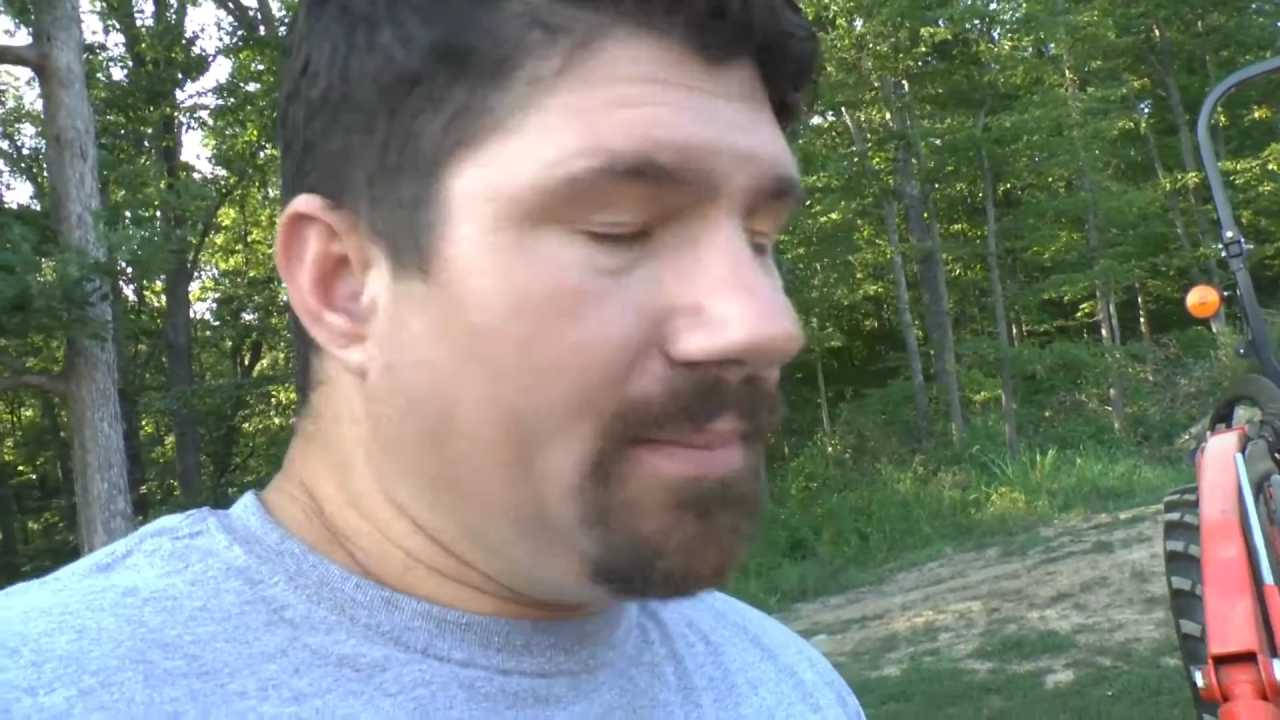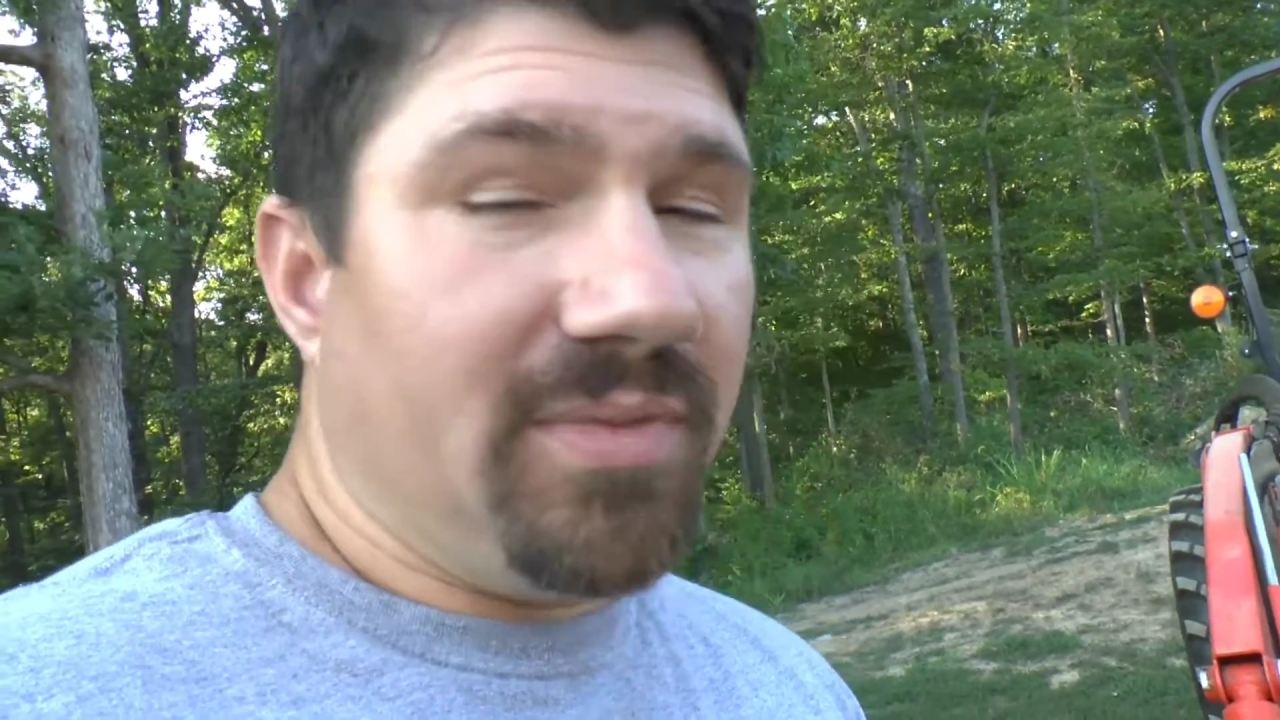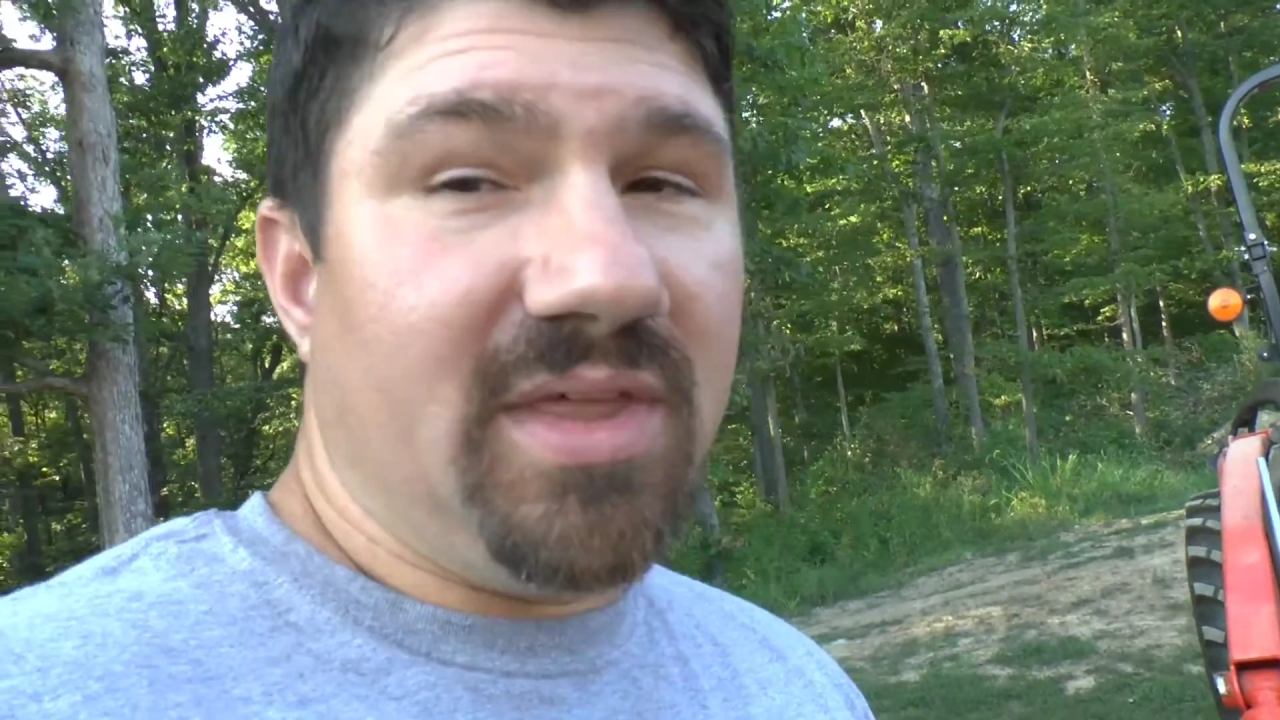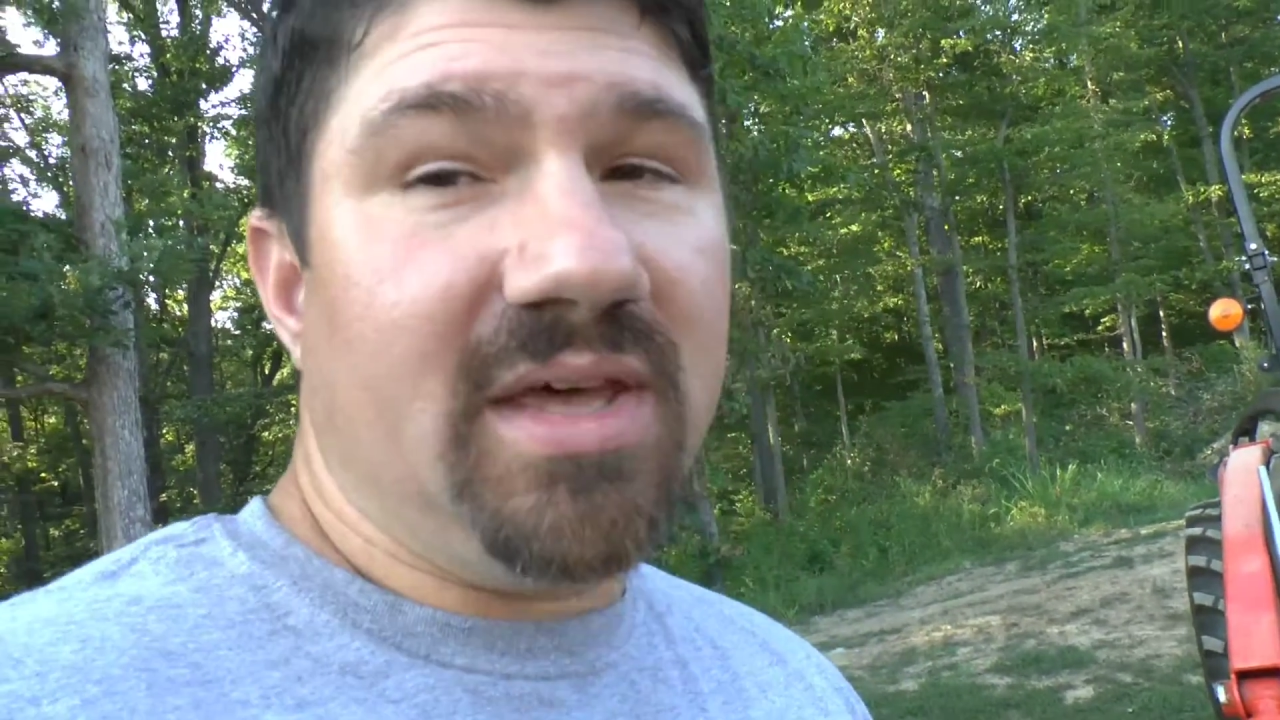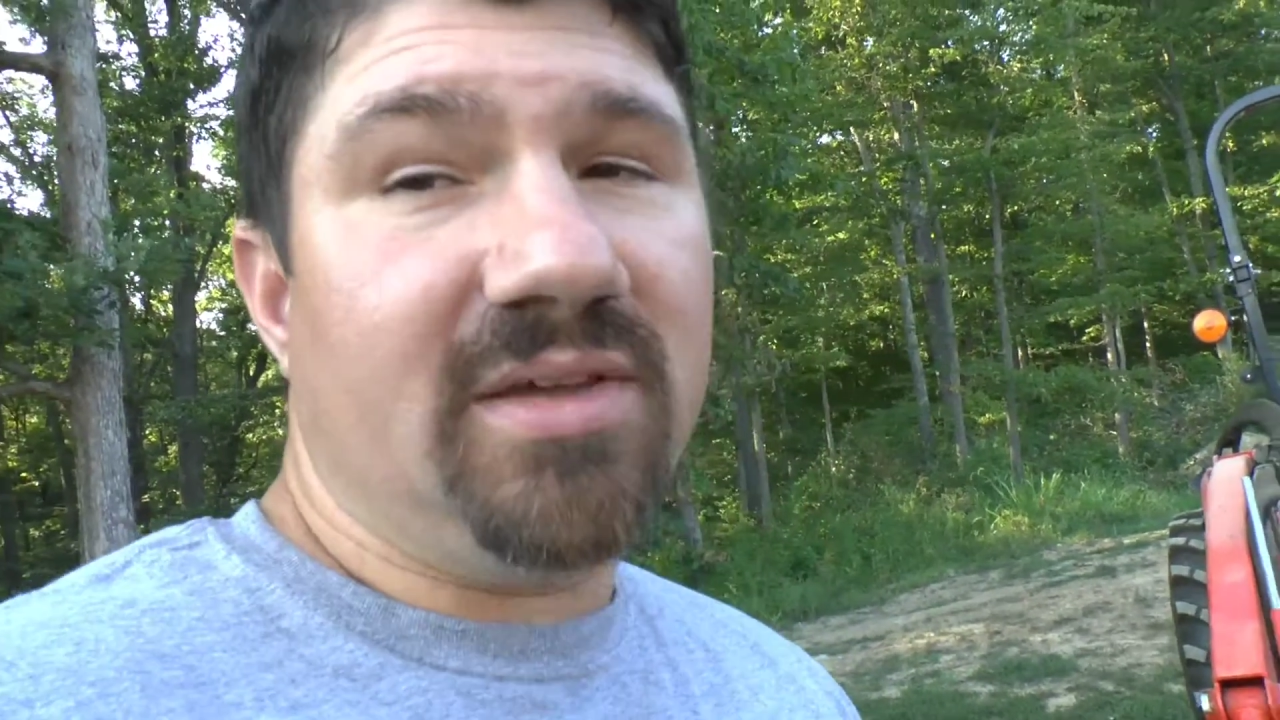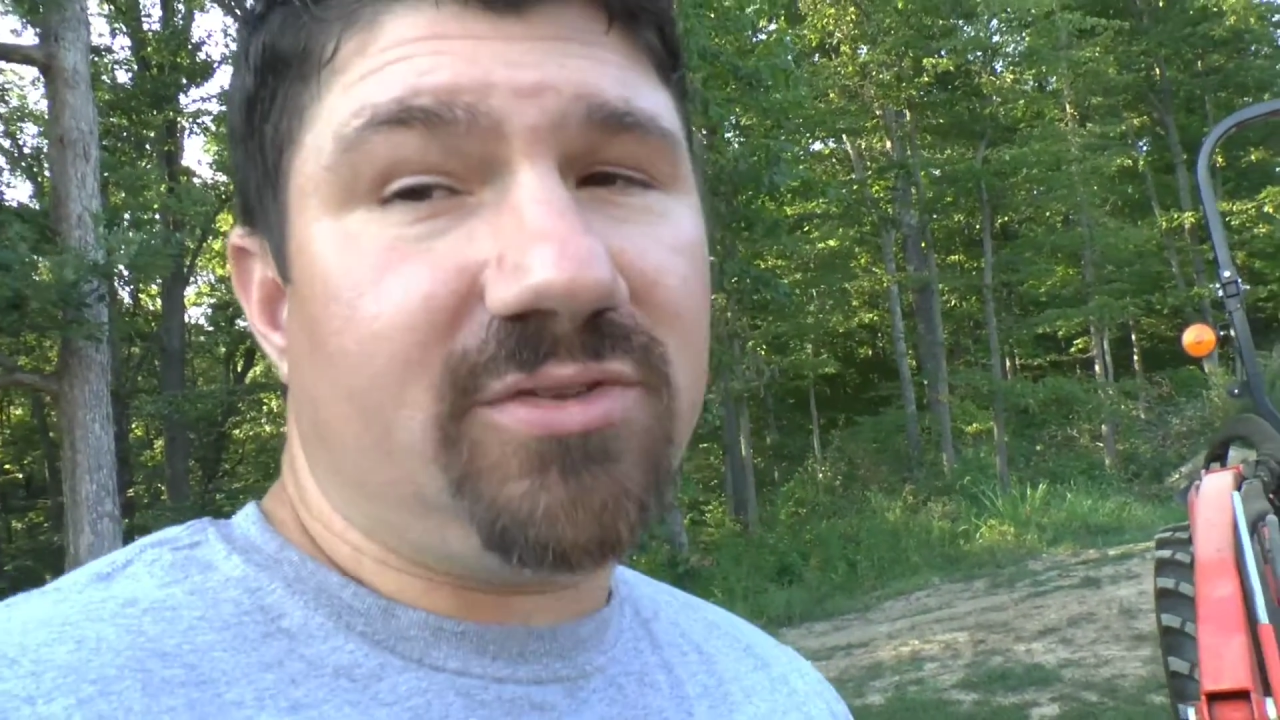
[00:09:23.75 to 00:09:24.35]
This